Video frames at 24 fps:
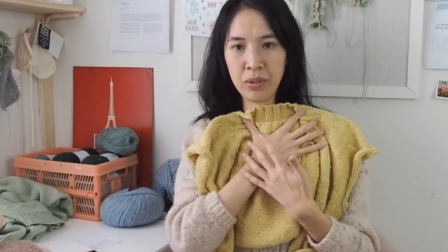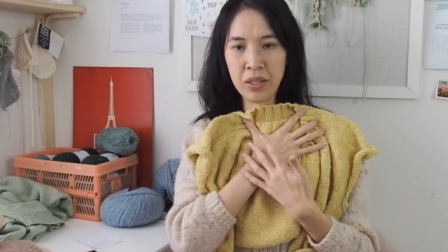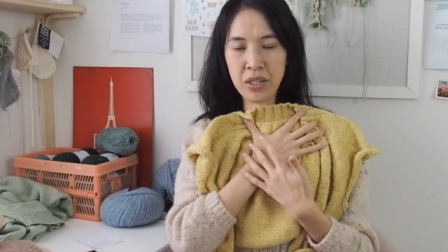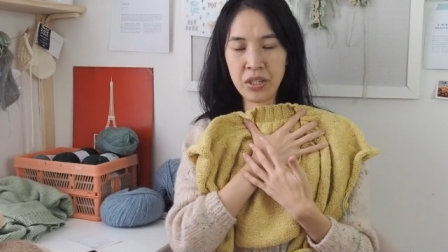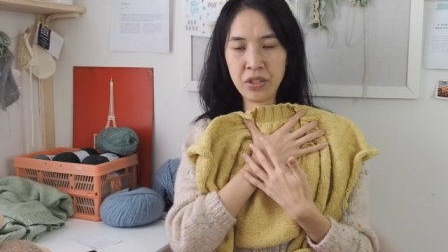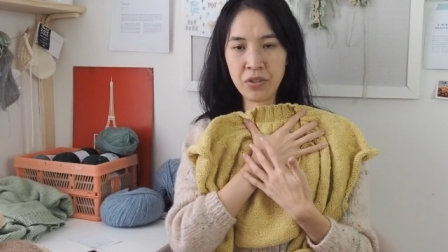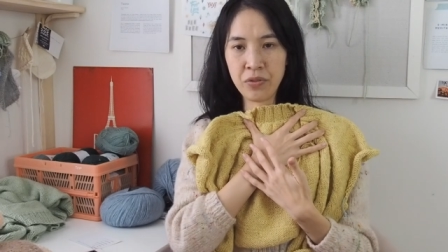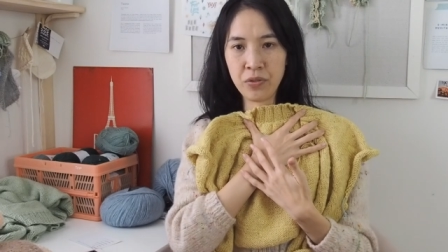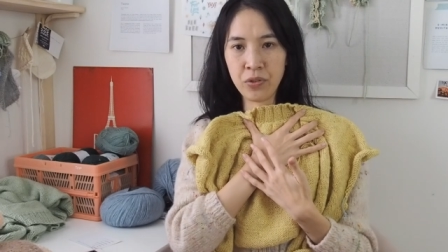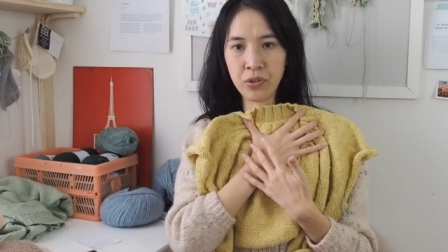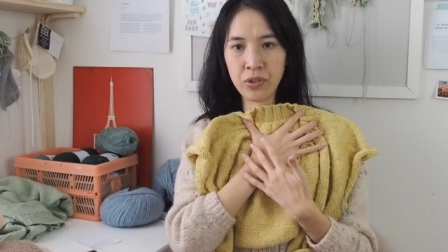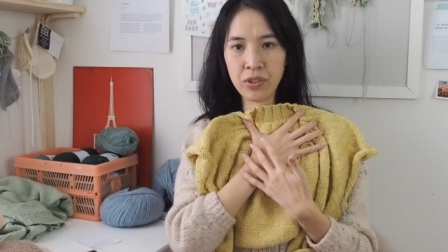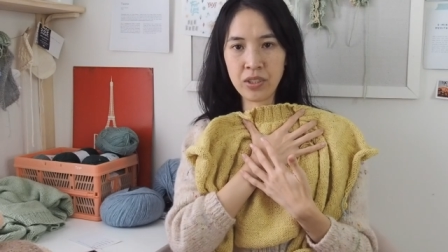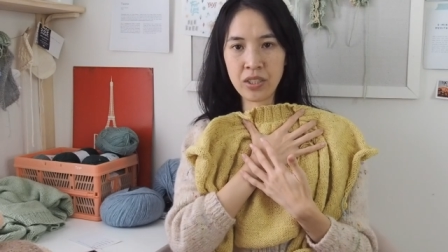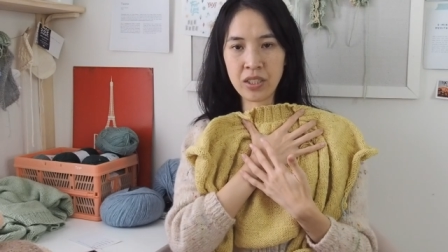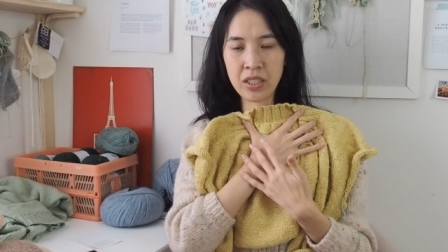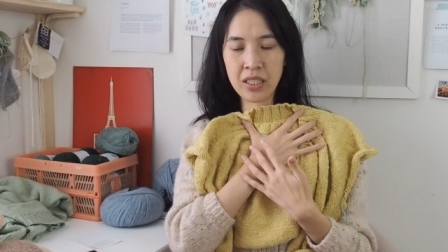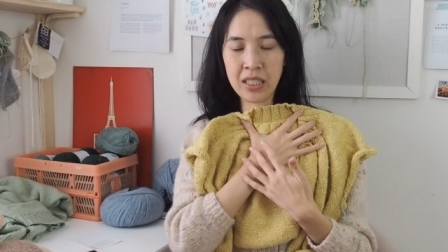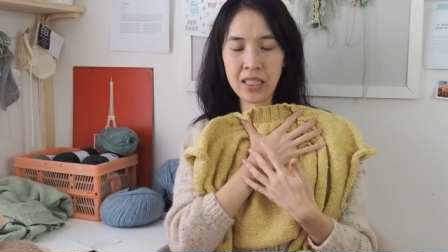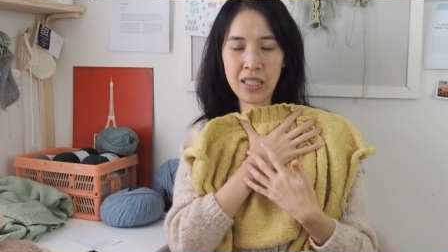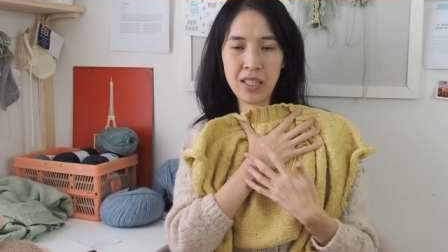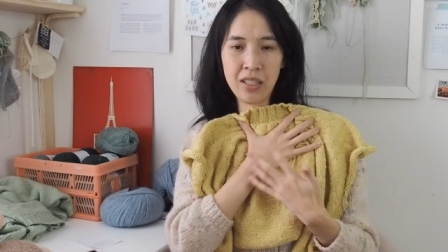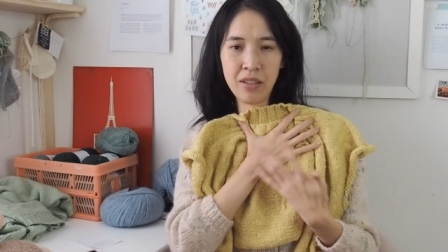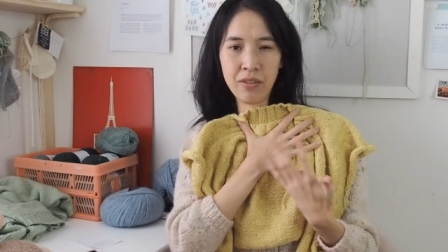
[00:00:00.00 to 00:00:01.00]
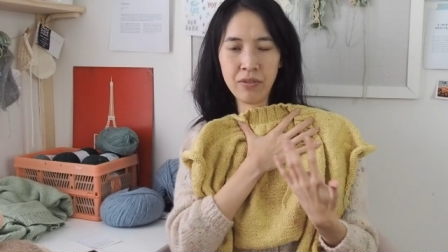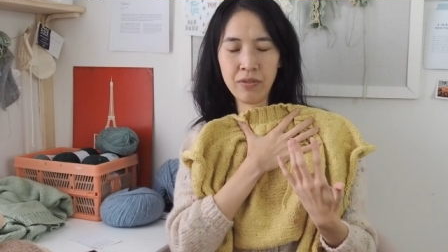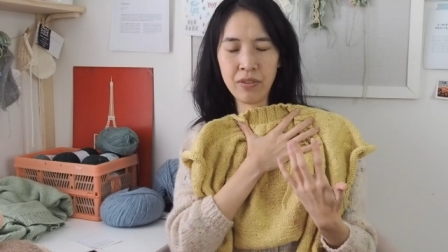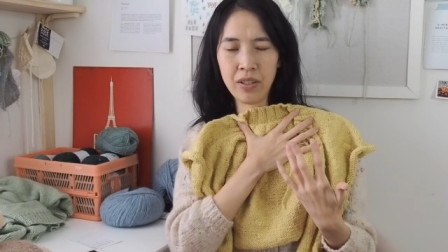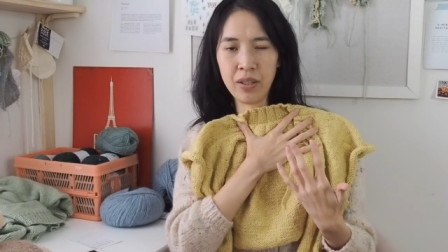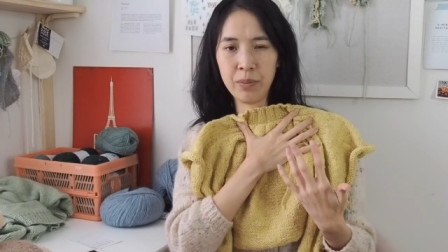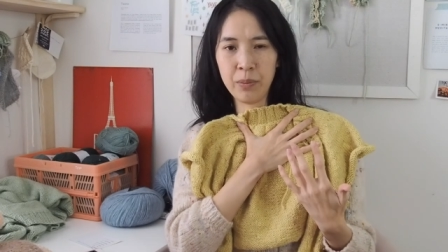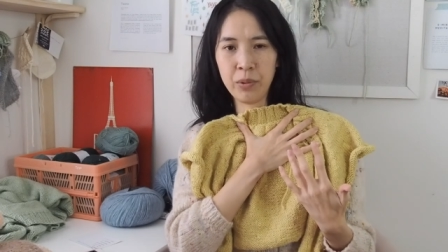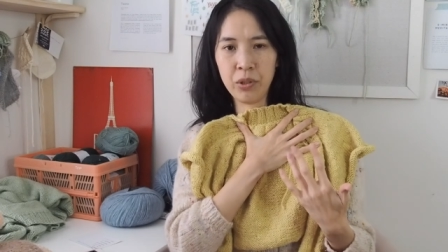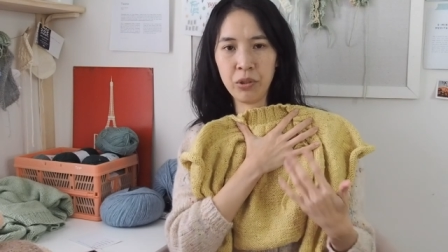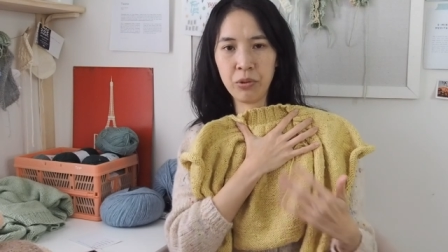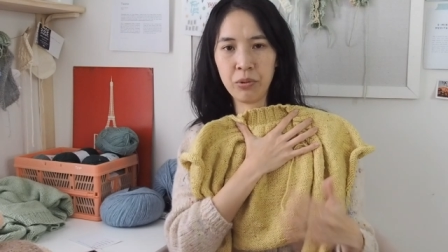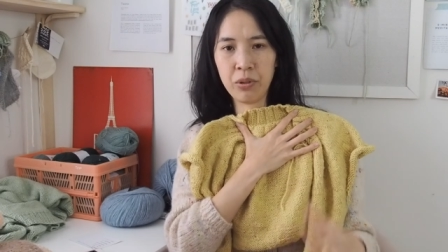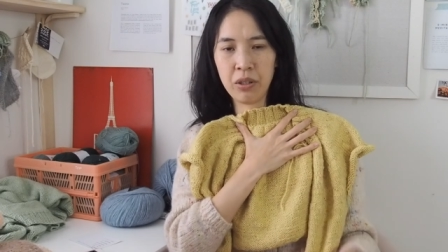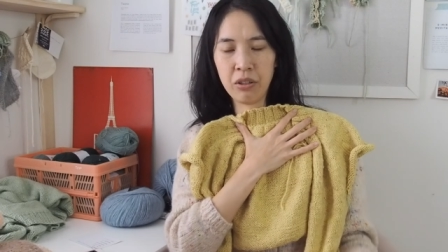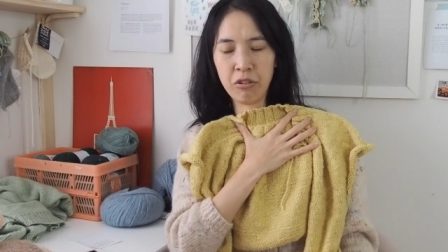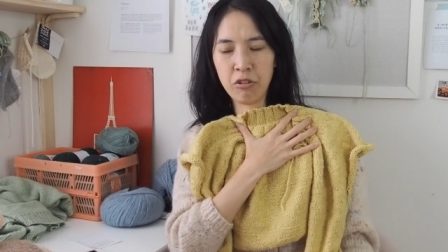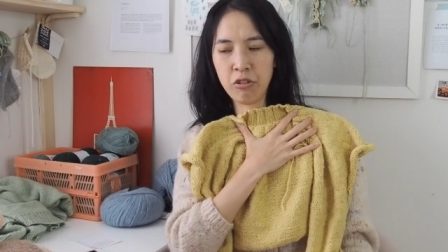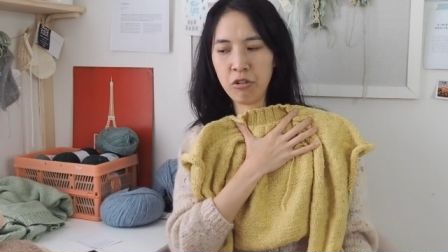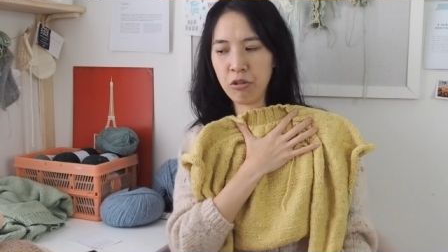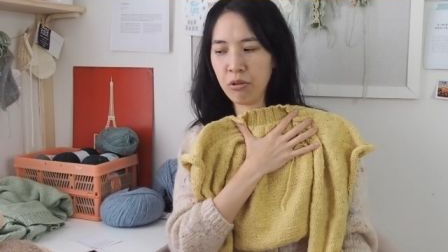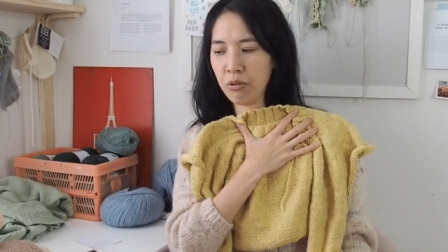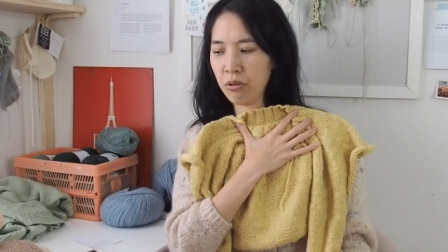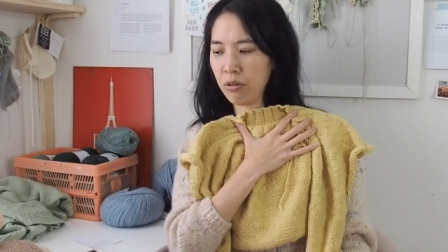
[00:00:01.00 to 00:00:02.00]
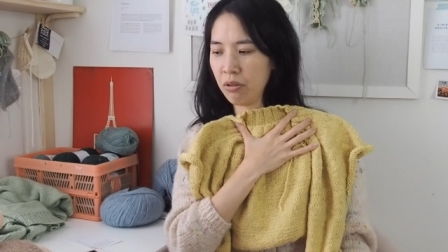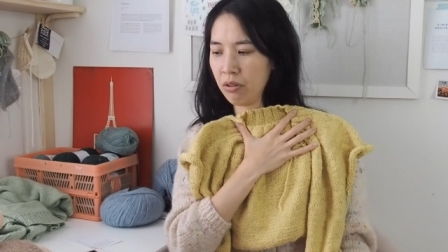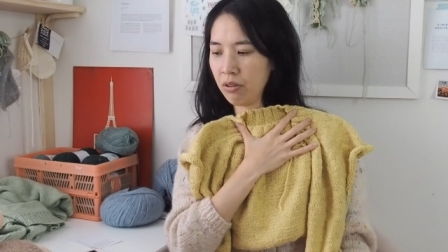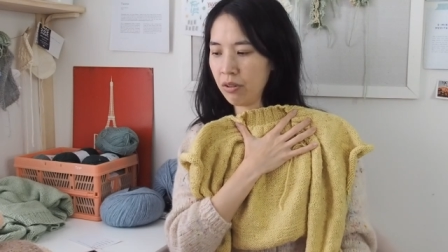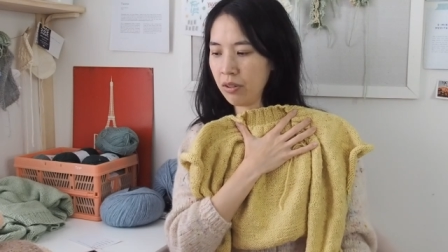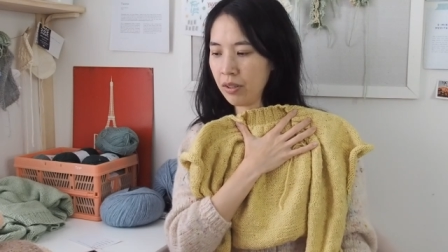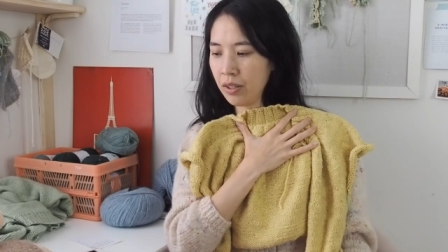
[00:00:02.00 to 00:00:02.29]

each for a sleeve. I'm not quite sure.